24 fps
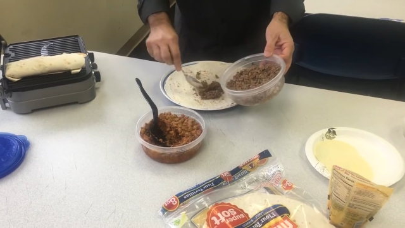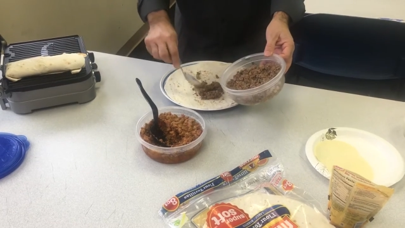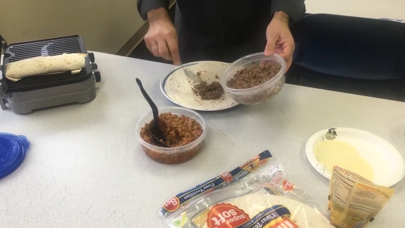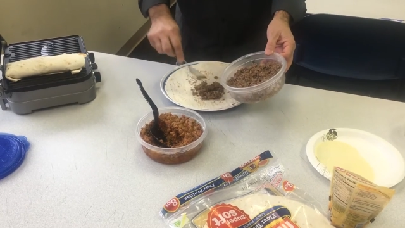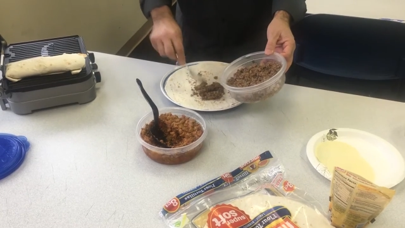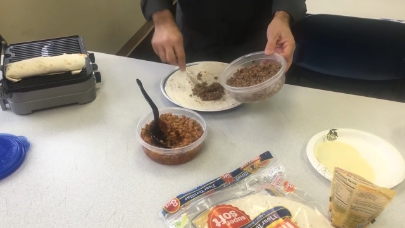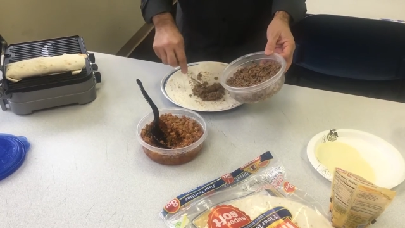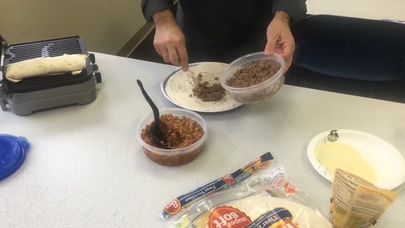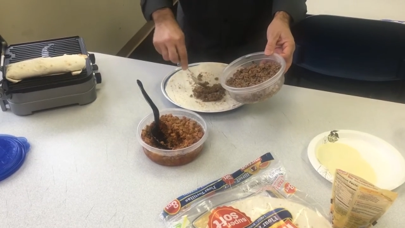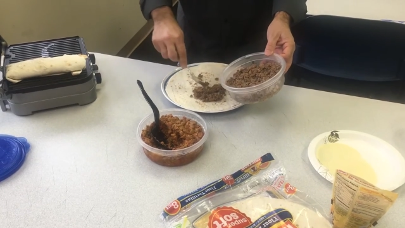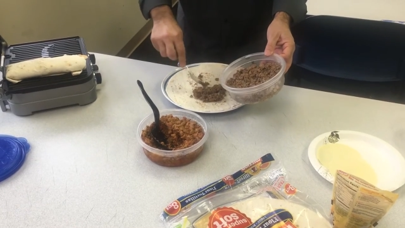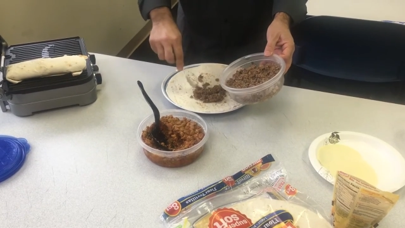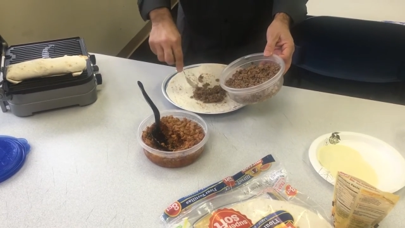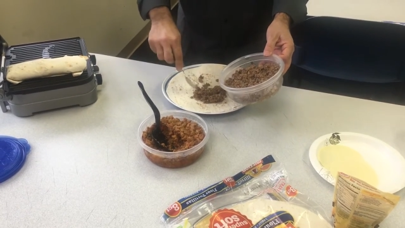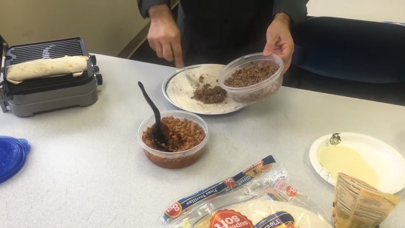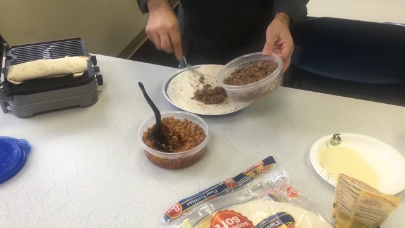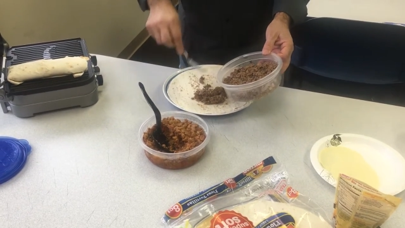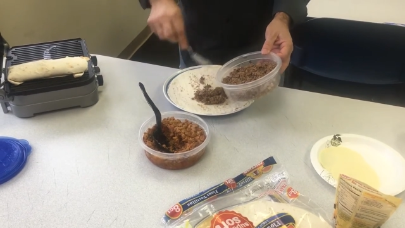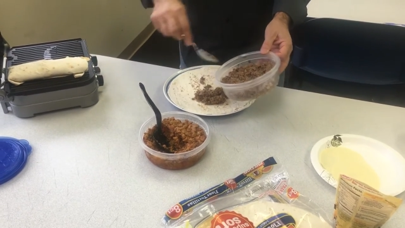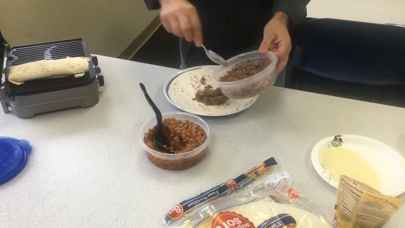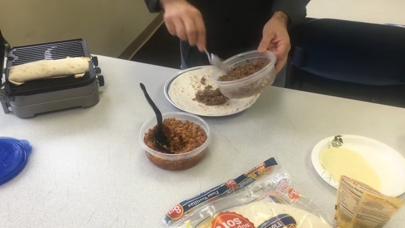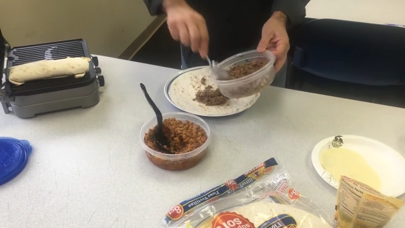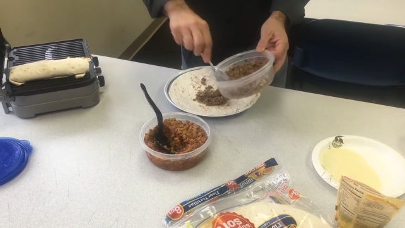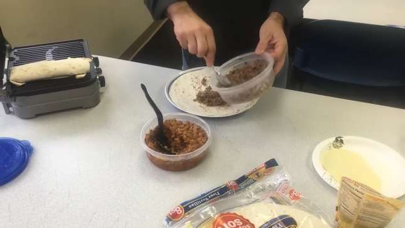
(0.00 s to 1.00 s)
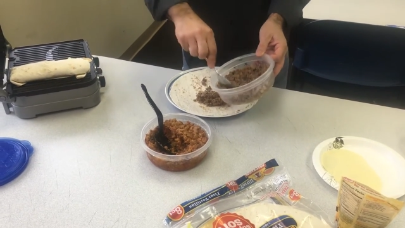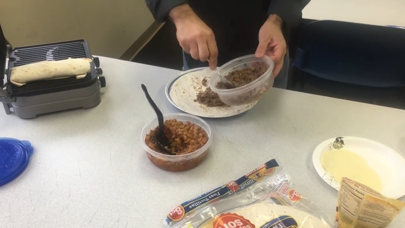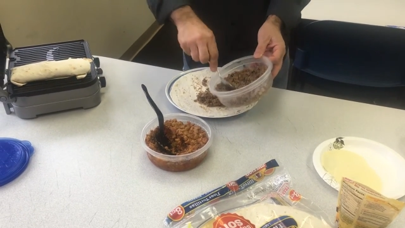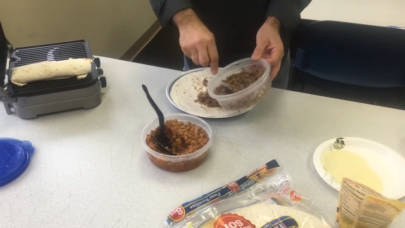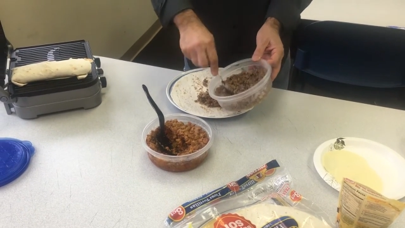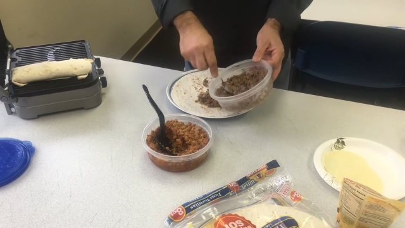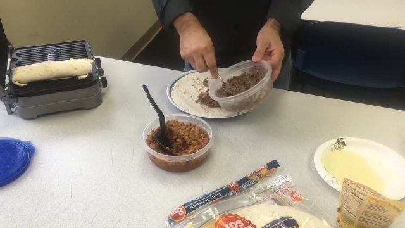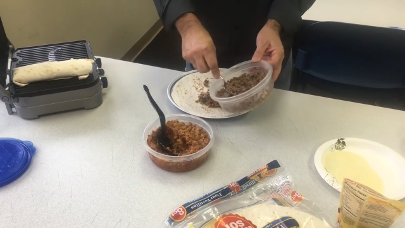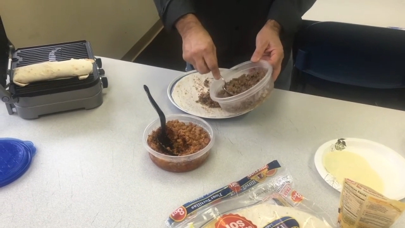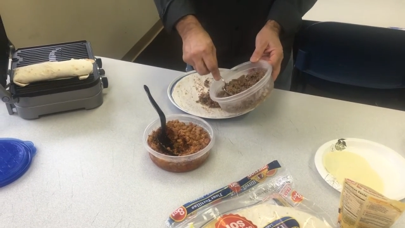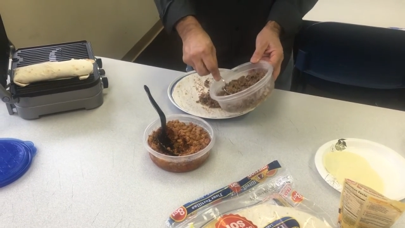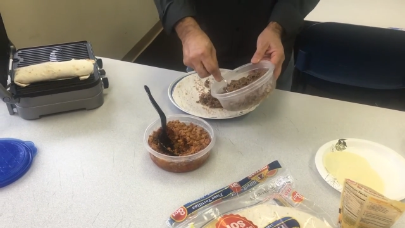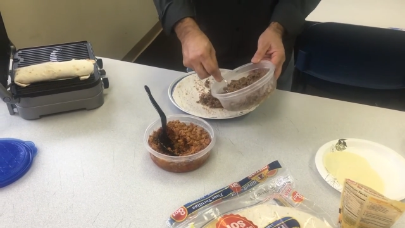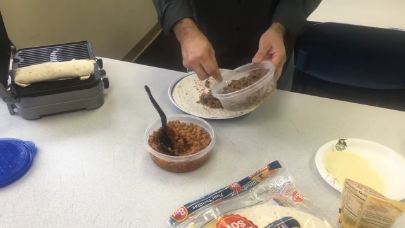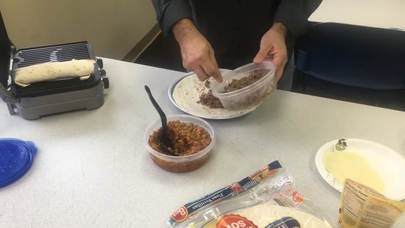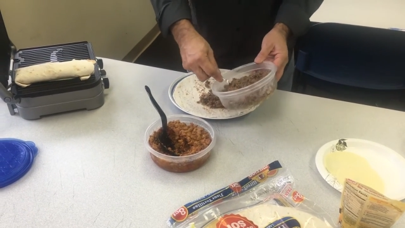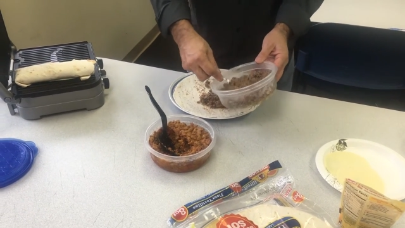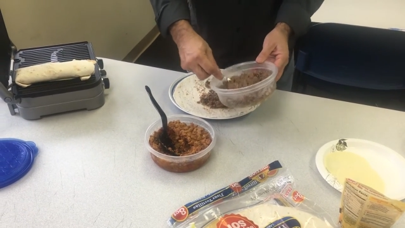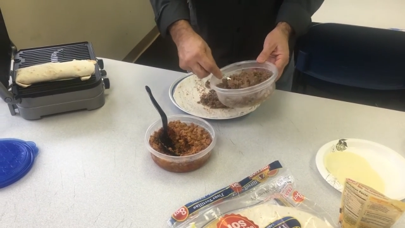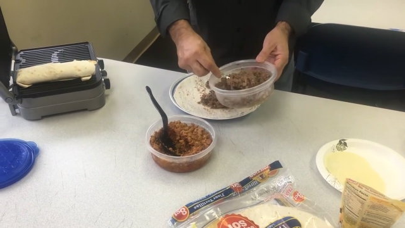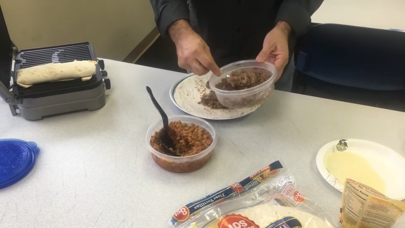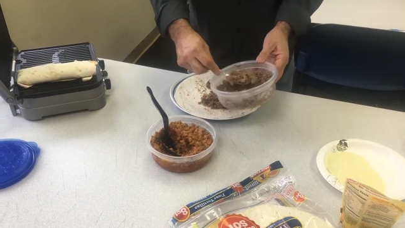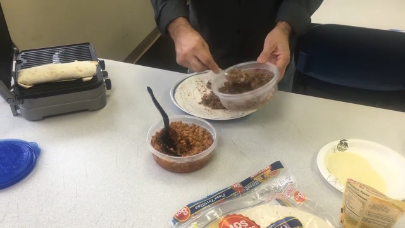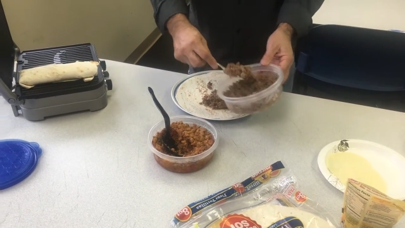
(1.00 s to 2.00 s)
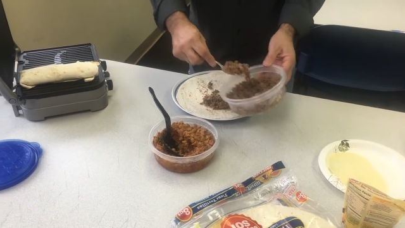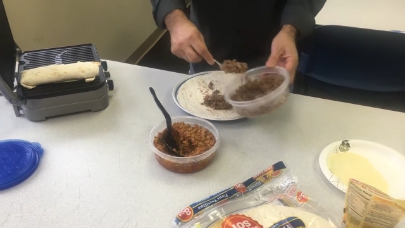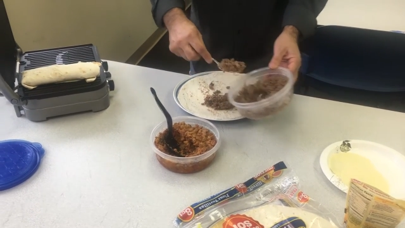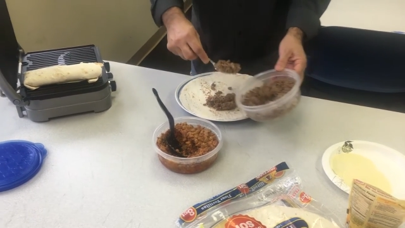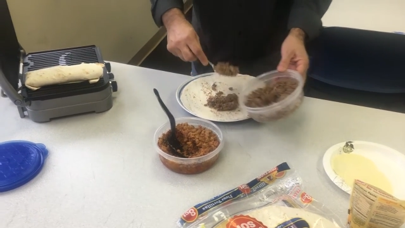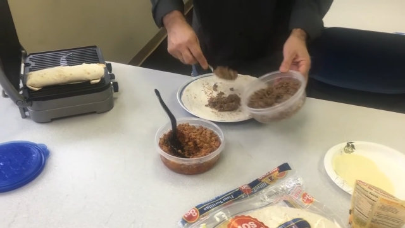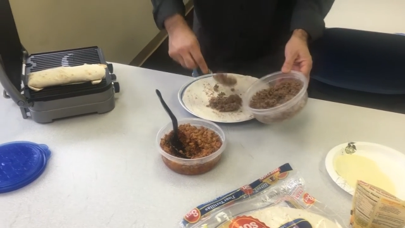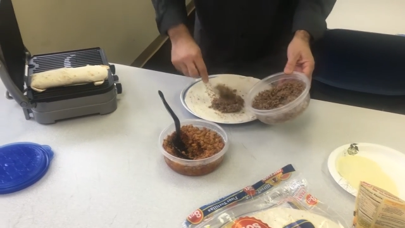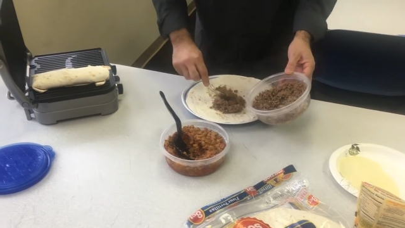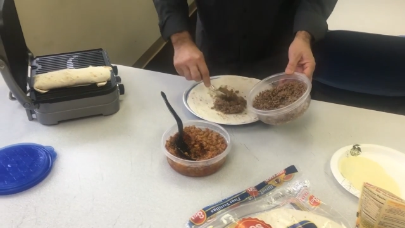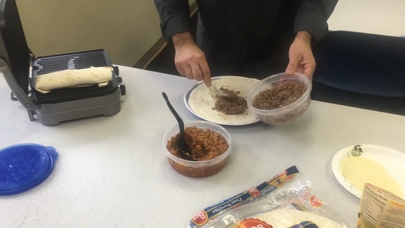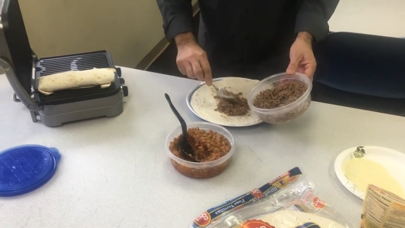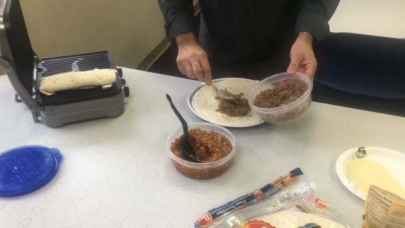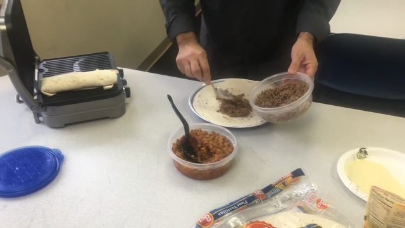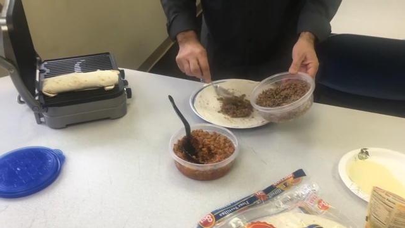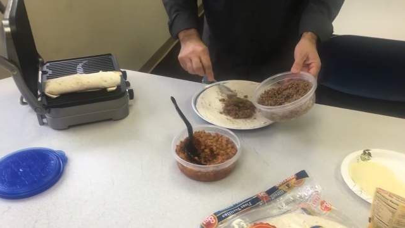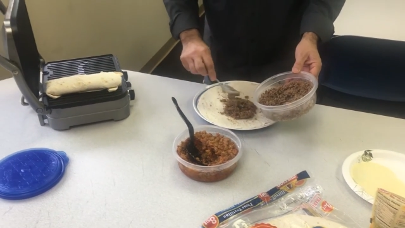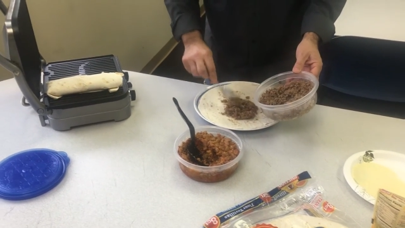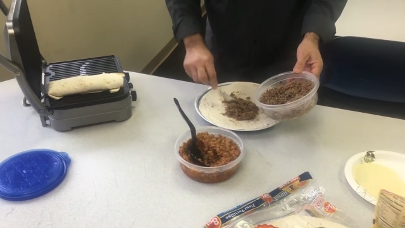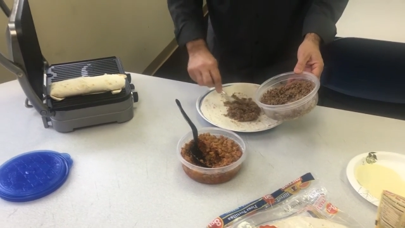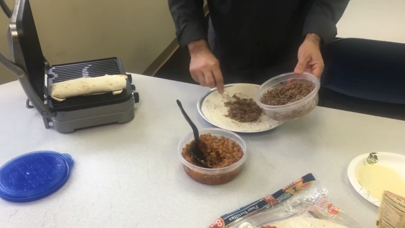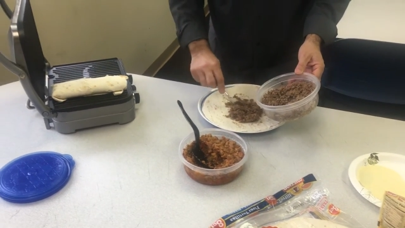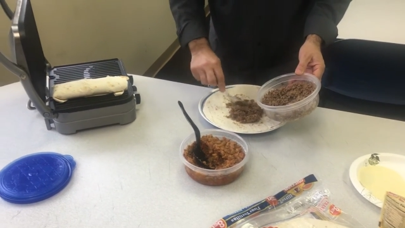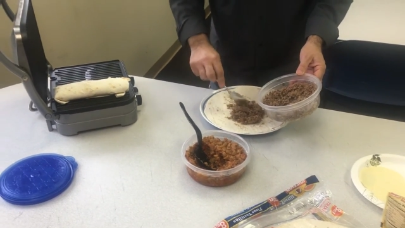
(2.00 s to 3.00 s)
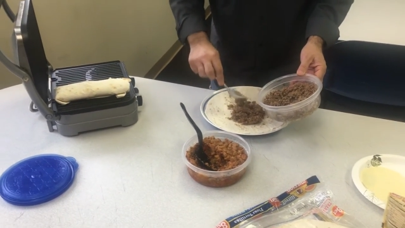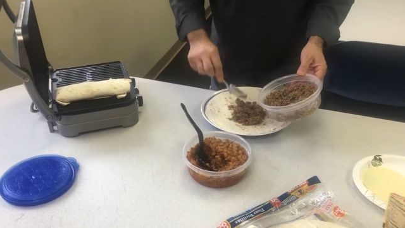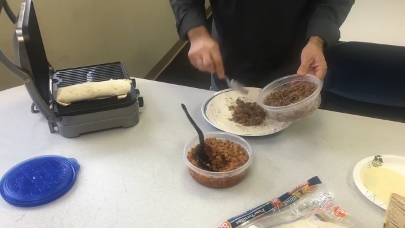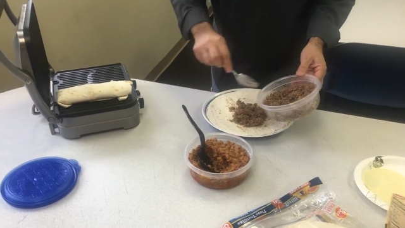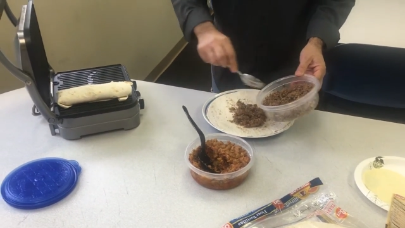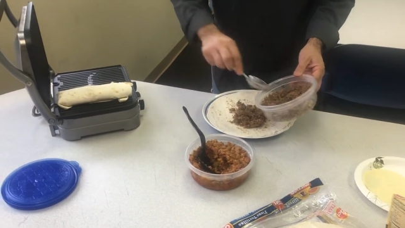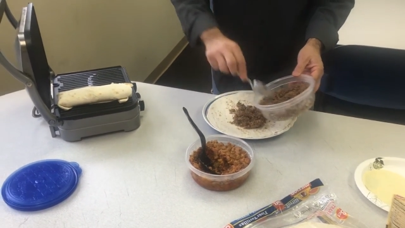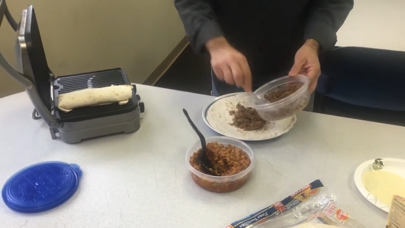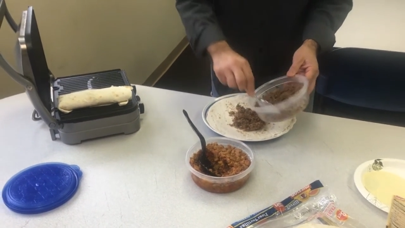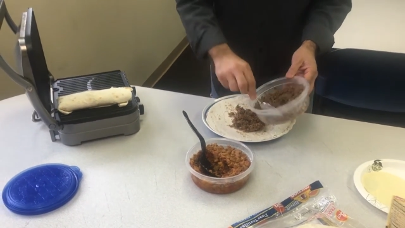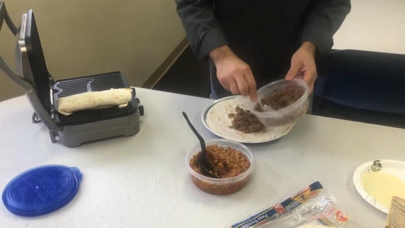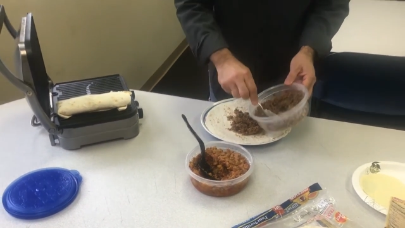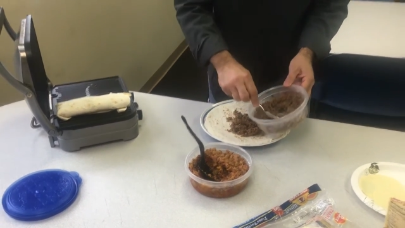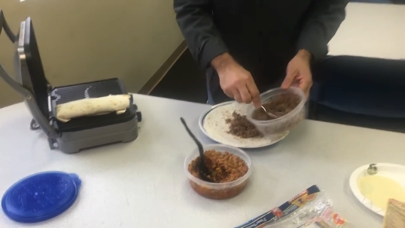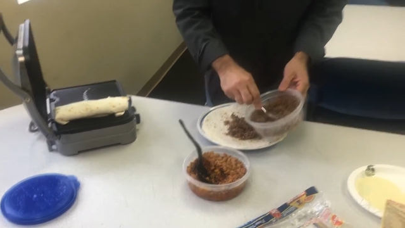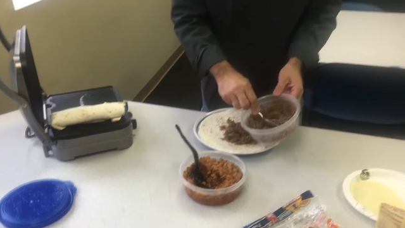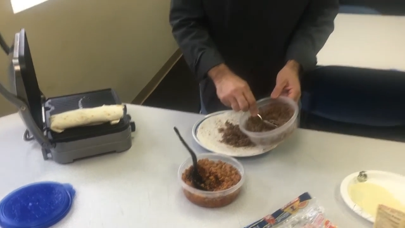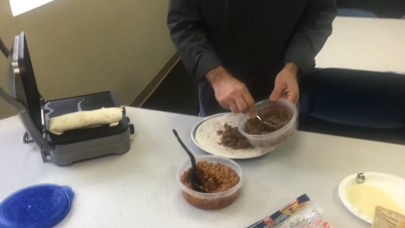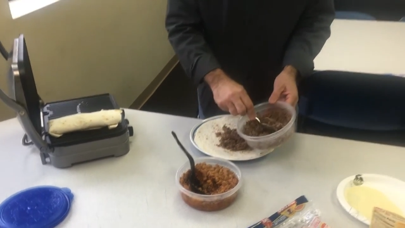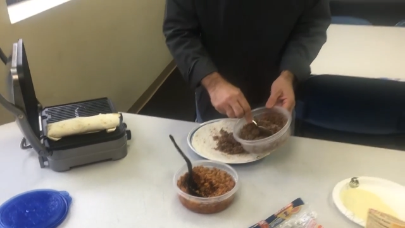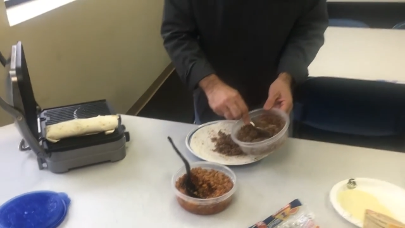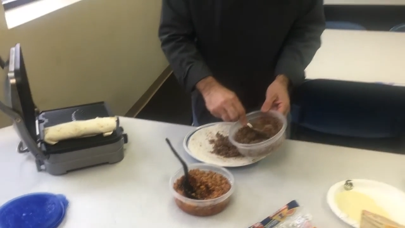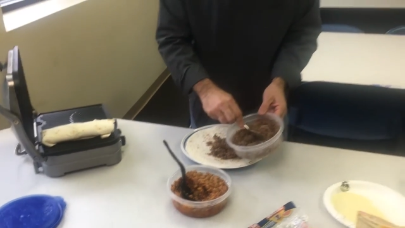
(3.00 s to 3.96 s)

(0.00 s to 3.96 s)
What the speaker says: [unreadable: no face in view]